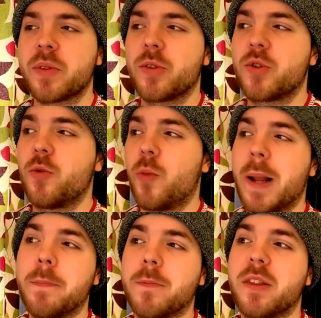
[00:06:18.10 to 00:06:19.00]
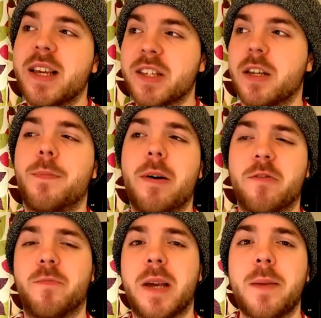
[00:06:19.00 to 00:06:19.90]
So when this amount
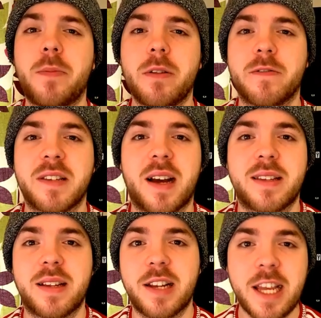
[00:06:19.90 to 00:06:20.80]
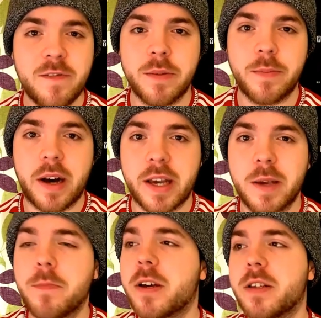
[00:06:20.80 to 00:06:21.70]
of people have started to leave the
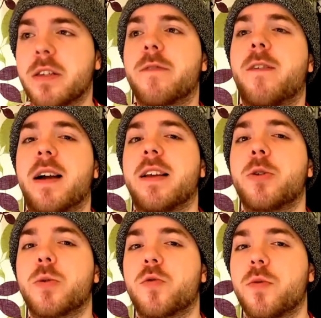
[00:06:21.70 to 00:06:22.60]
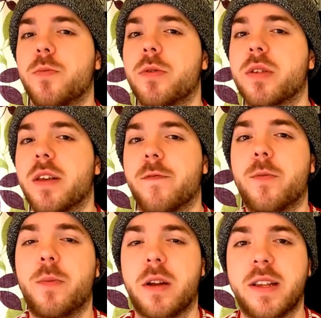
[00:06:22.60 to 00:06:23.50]
market because of the financial troubles that
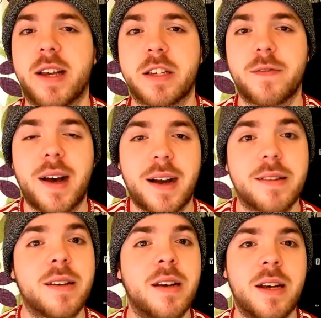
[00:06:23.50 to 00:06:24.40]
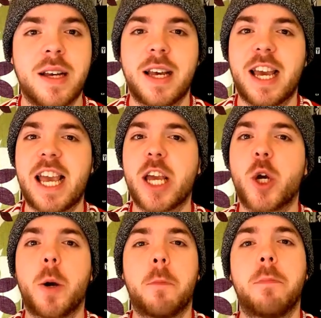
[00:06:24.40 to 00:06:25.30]
football index have had, it
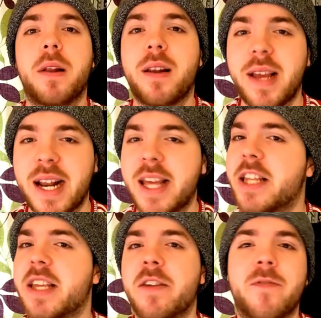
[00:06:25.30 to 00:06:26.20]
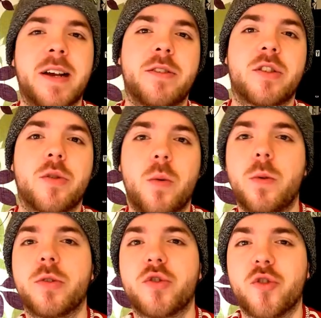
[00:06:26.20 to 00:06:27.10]
completely derails the
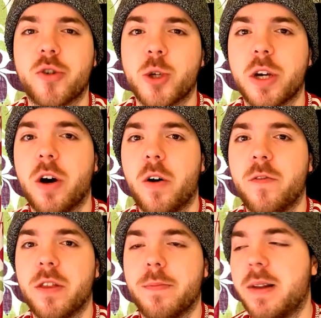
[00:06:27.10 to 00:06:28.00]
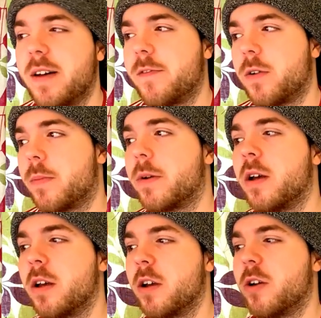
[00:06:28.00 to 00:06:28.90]
whole structure of the platform,
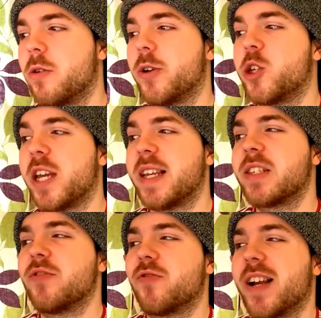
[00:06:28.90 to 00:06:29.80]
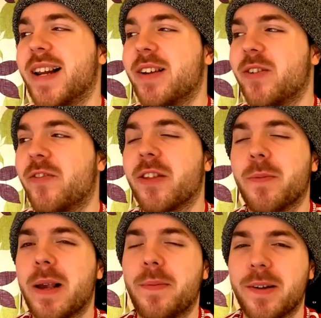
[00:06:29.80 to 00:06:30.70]
which isn't really good for the
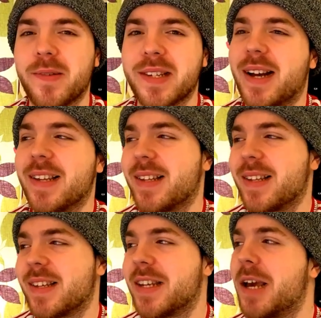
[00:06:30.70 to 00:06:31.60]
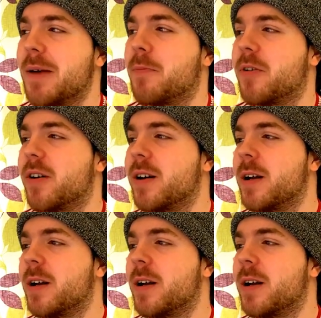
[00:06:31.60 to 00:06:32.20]
people who decided to stay put.